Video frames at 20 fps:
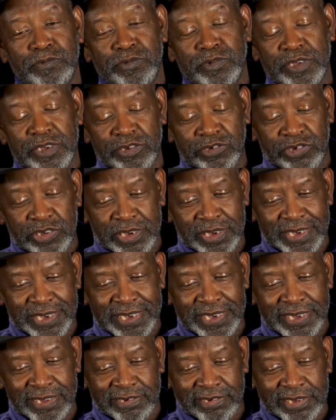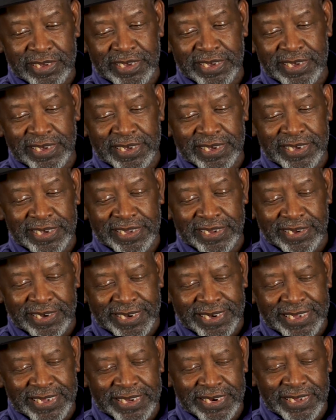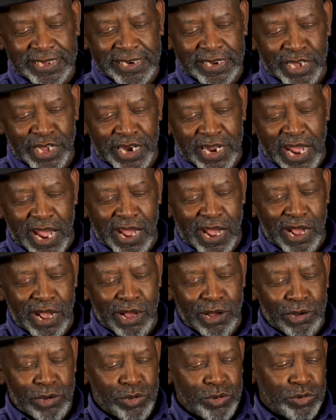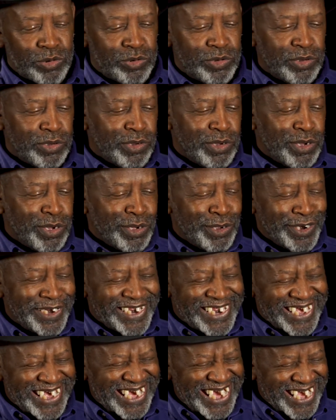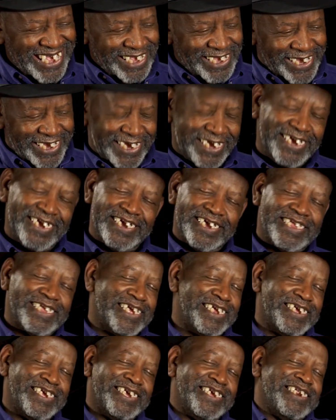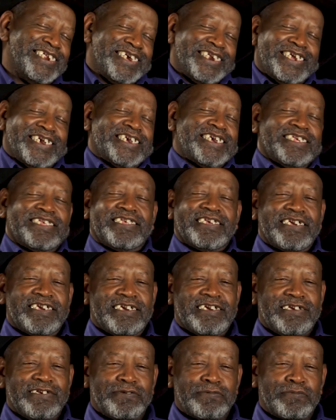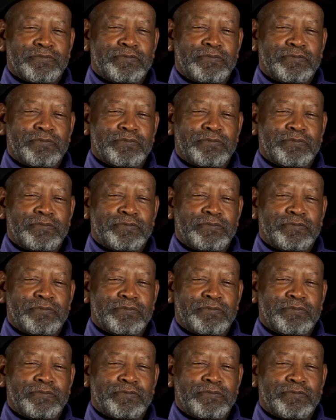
And she instilled it in all 10 kids. And like I said,